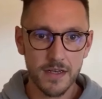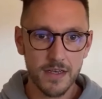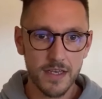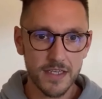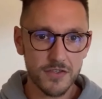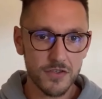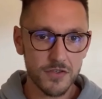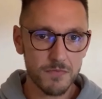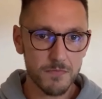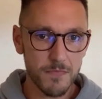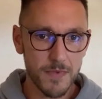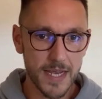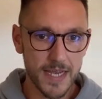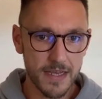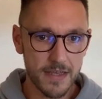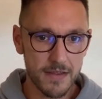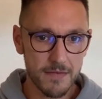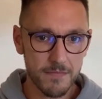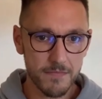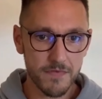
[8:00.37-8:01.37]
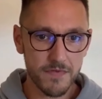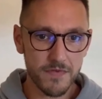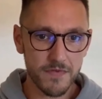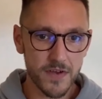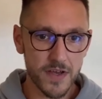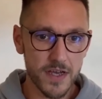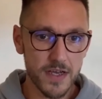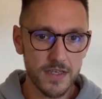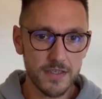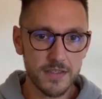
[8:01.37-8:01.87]
Let's just make them
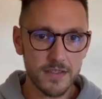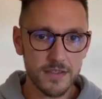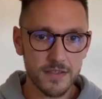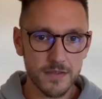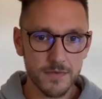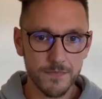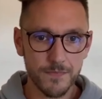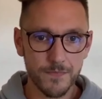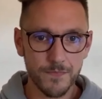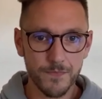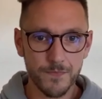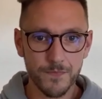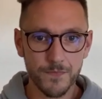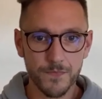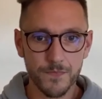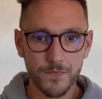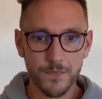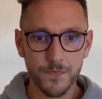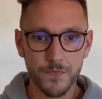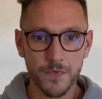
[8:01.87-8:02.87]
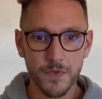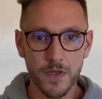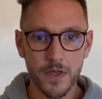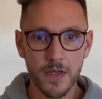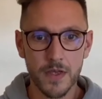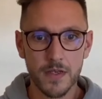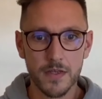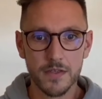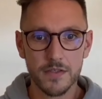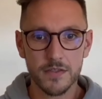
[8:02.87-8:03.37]
first.
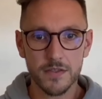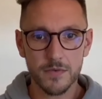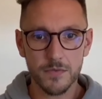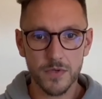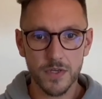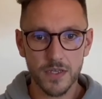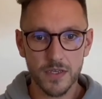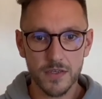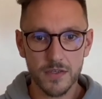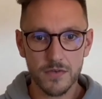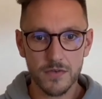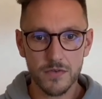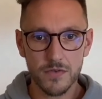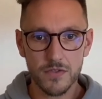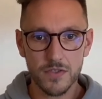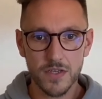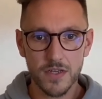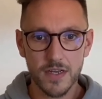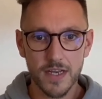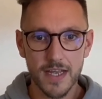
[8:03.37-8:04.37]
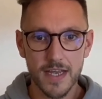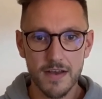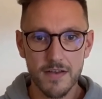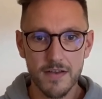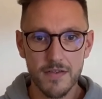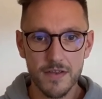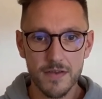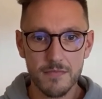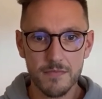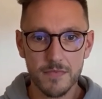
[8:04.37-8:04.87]
So we're going to auto
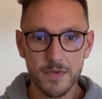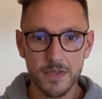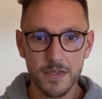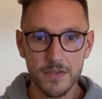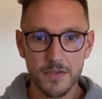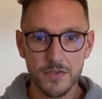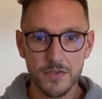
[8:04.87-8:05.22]
layout them and